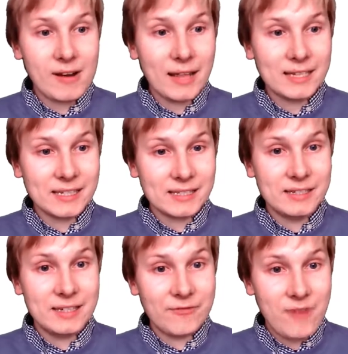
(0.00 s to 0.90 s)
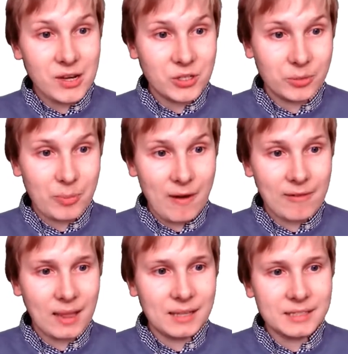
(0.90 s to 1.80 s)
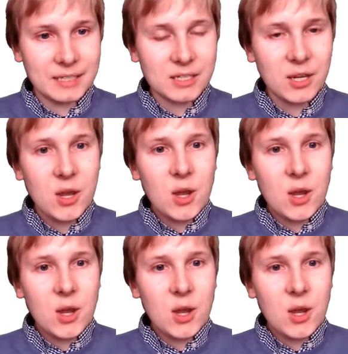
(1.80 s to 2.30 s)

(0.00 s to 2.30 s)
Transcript: analysis and differential power analysis,